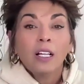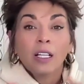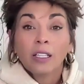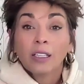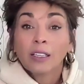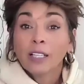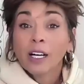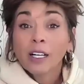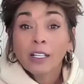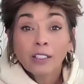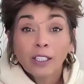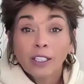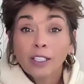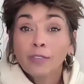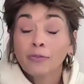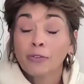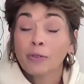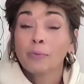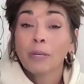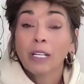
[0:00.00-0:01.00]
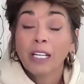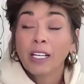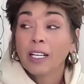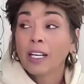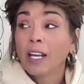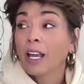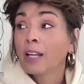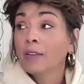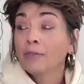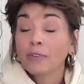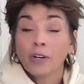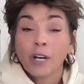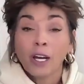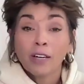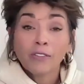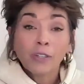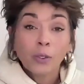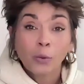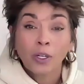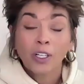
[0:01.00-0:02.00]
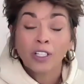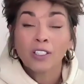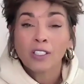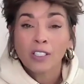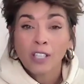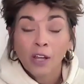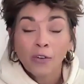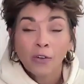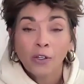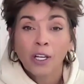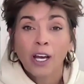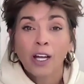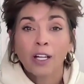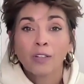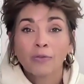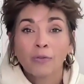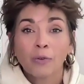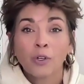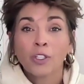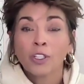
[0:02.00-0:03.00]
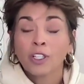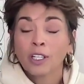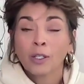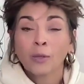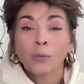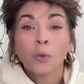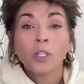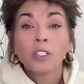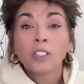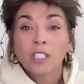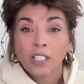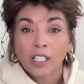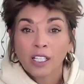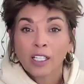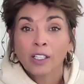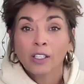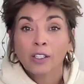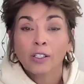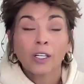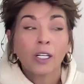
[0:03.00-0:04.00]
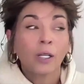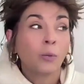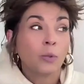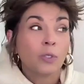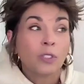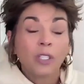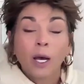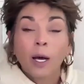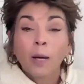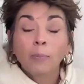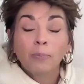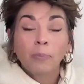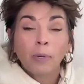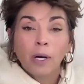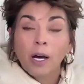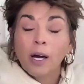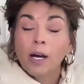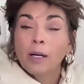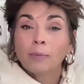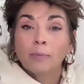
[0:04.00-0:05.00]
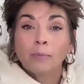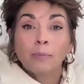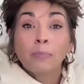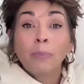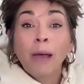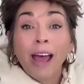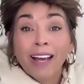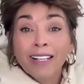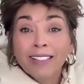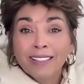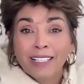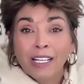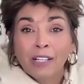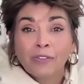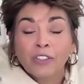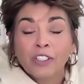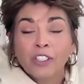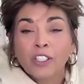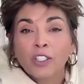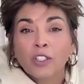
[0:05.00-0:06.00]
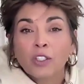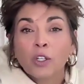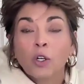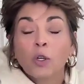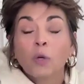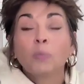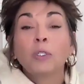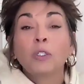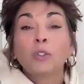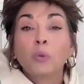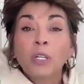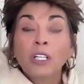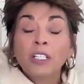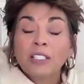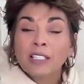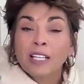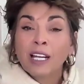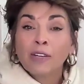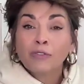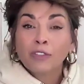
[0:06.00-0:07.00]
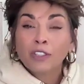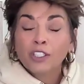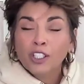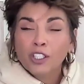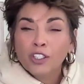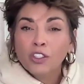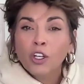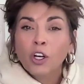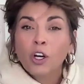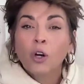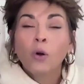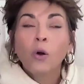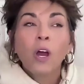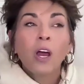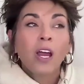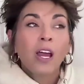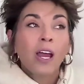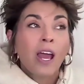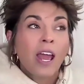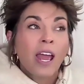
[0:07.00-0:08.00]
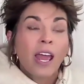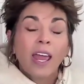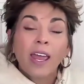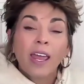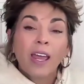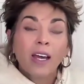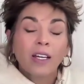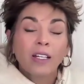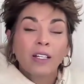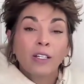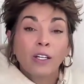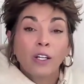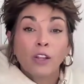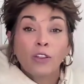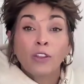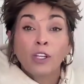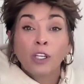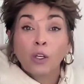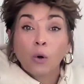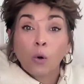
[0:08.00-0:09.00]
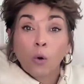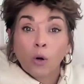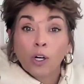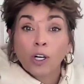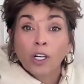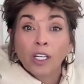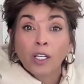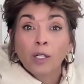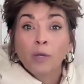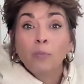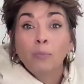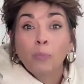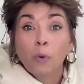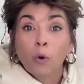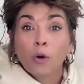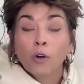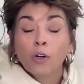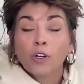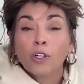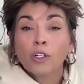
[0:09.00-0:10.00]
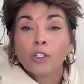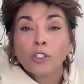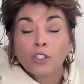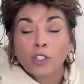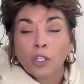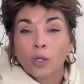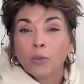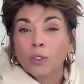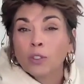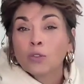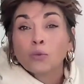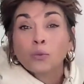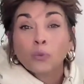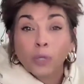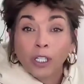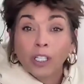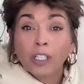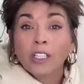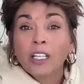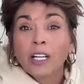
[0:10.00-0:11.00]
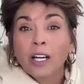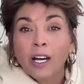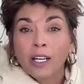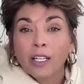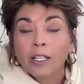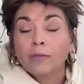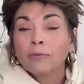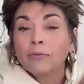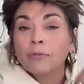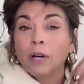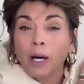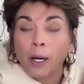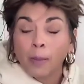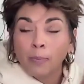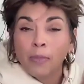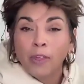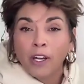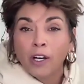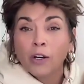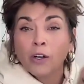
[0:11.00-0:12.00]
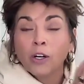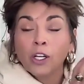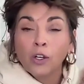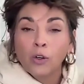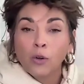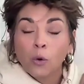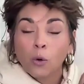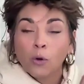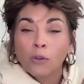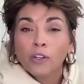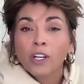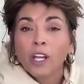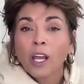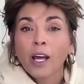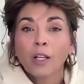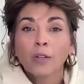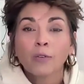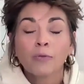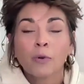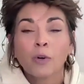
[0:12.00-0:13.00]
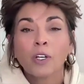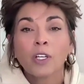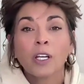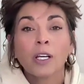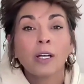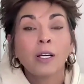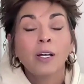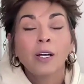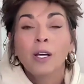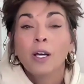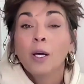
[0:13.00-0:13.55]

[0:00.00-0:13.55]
Luckily for me and for everyone in Southern California, it wasn't here. It was up past San Francisco, between San Francisco and the Oregon border. So it's really kind of up there in Northern California.